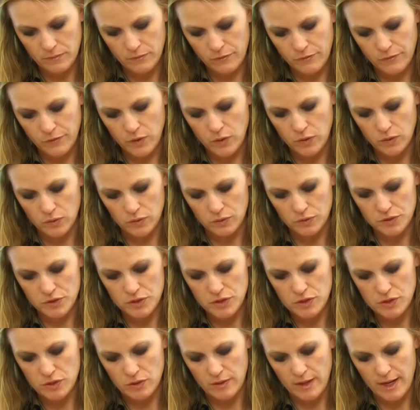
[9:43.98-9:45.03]
folds
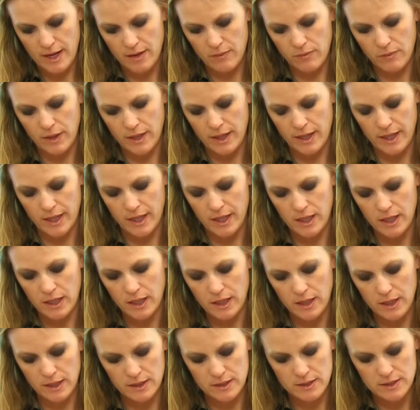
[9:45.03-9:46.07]
so that way
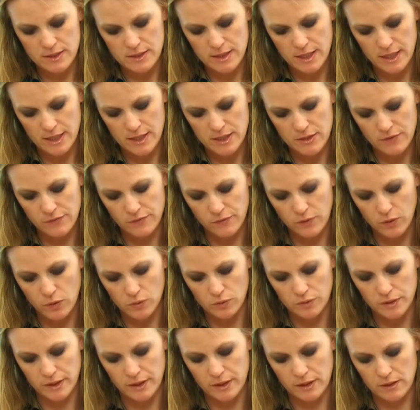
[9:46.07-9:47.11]
it stays
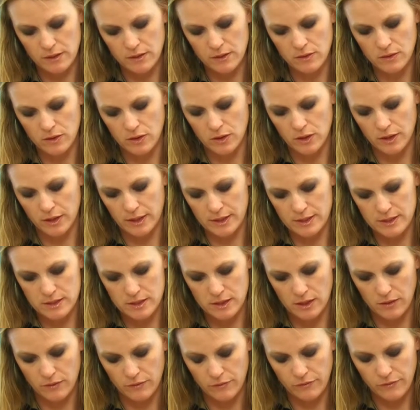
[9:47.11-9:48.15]
folded on
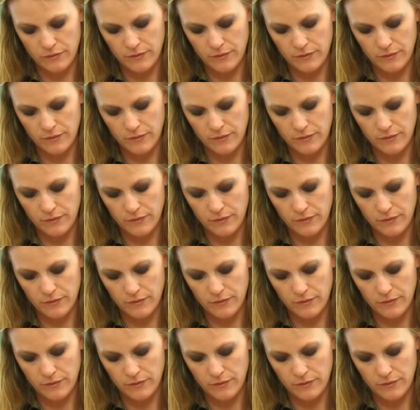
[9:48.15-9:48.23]
itself.